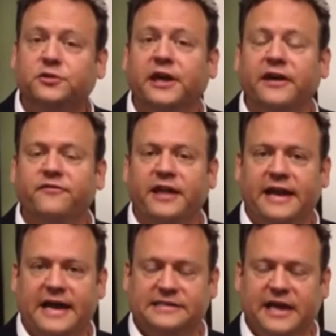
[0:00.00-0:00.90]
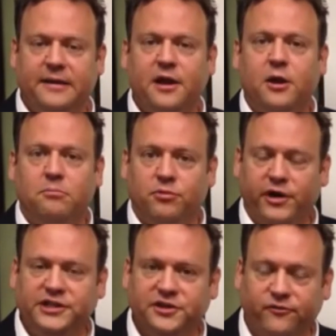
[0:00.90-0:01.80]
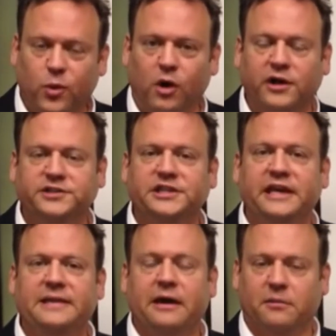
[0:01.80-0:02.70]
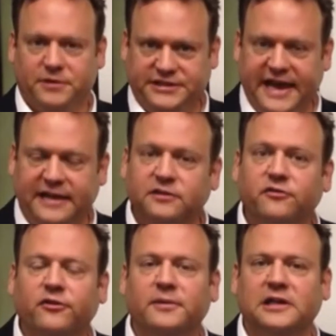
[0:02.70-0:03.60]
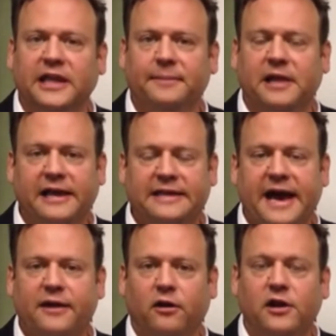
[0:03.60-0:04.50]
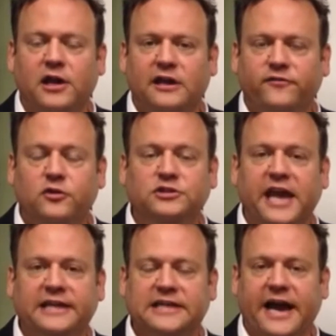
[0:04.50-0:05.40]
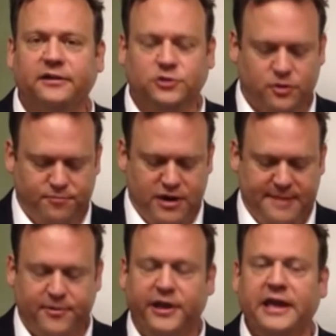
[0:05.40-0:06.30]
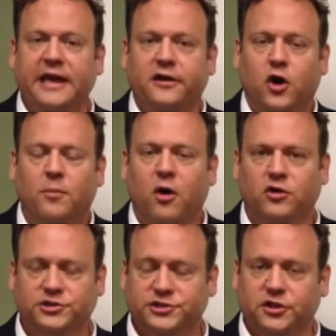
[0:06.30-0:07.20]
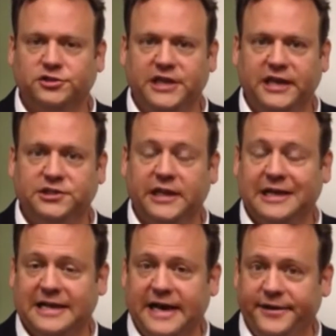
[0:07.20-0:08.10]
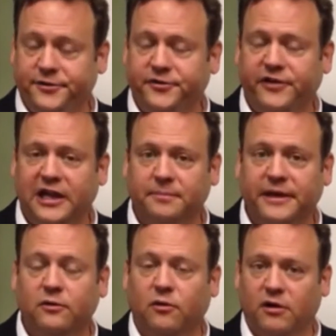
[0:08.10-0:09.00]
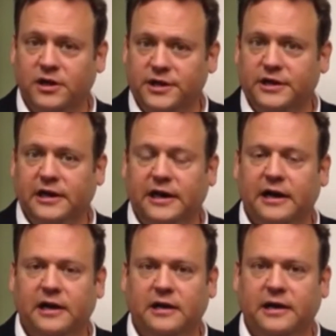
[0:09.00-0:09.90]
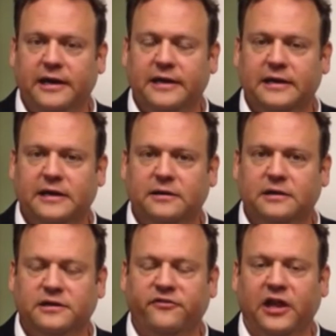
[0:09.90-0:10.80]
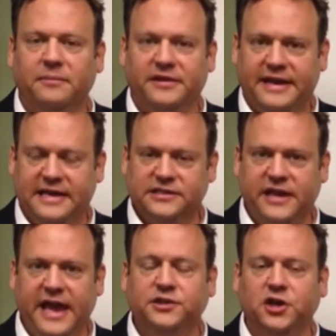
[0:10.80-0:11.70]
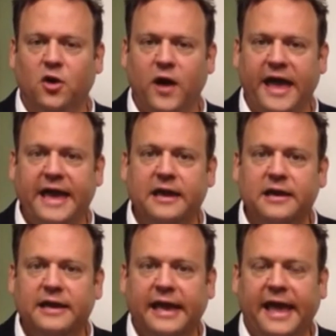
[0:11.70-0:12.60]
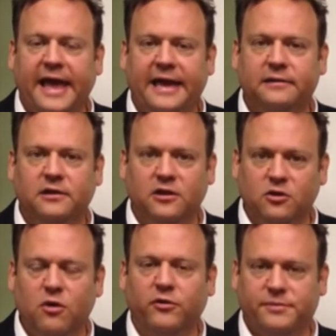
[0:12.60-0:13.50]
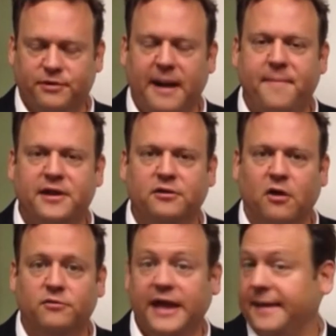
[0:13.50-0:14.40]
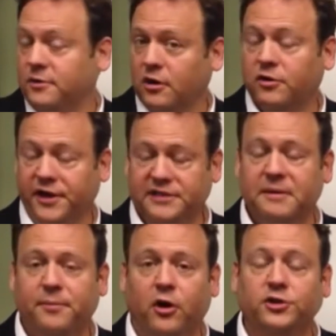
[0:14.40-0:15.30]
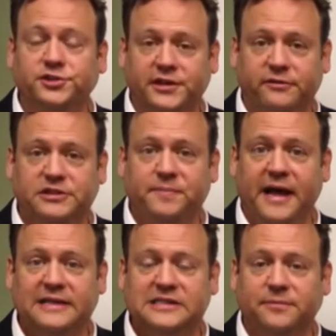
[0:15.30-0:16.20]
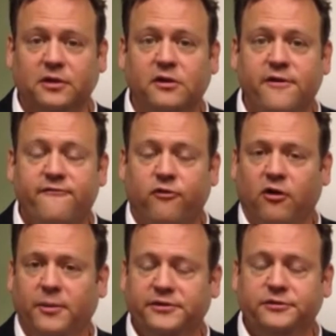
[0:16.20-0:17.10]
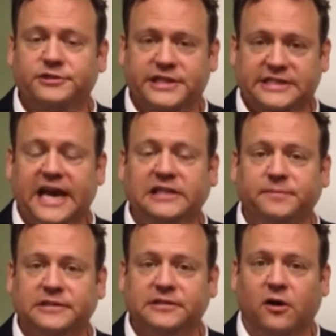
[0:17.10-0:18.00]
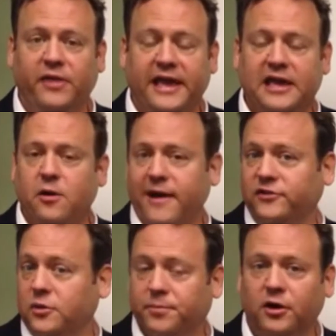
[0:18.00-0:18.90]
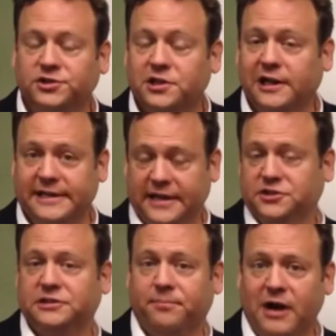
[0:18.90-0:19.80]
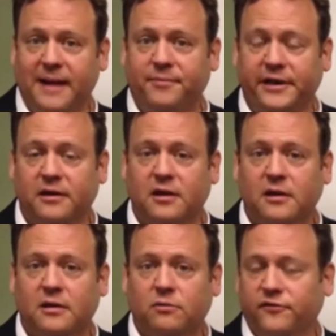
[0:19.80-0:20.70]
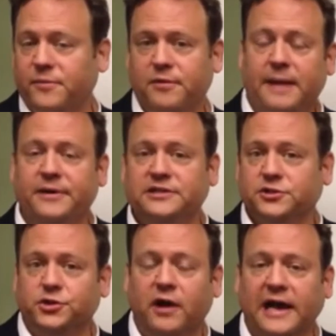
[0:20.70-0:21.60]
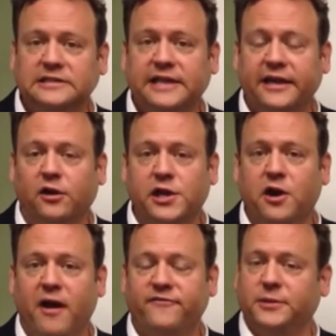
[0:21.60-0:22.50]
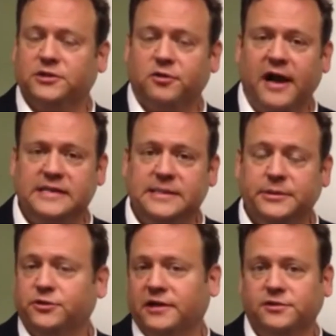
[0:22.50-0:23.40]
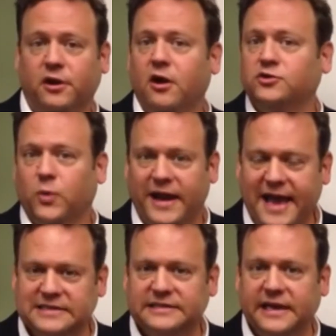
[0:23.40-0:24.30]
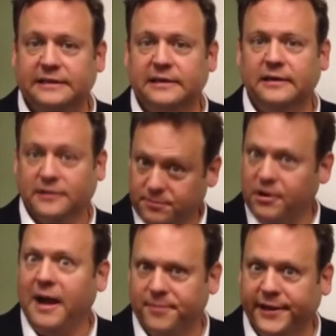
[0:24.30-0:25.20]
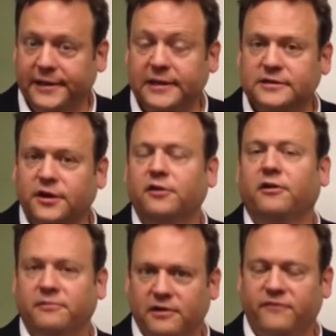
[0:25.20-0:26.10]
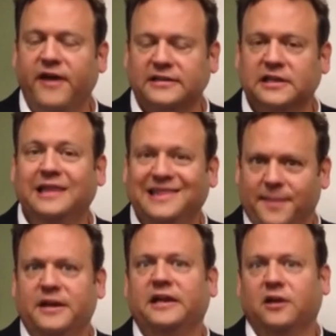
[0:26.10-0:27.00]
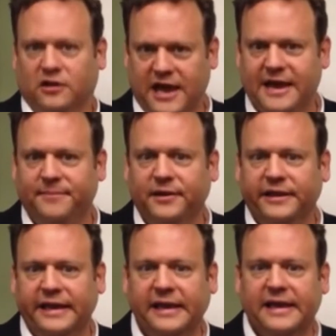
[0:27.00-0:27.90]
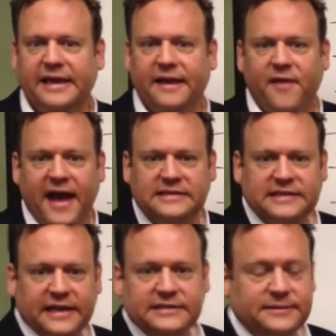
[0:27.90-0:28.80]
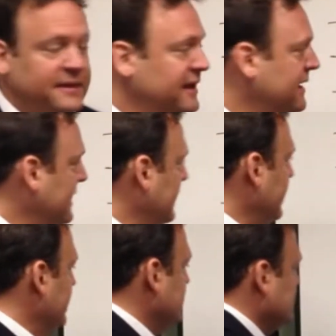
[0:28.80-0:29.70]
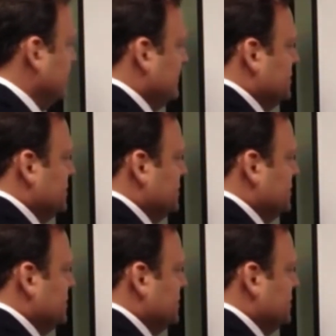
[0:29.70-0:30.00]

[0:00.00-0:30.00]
you give that has a breach of warranty that will protect you from a claim like that, or if you take title to a property in a homeowners association like a condo development or a development that has an HOA, and you own the property in your own name, you're agreeing to be personally responsible for all the dues and assessments, so they can go after you personally, not just the property. Well, if the property's in trust, they can only go after the trust, and the trust only owns one asset, the property. So you're effectively limiting your liability in that sense. It is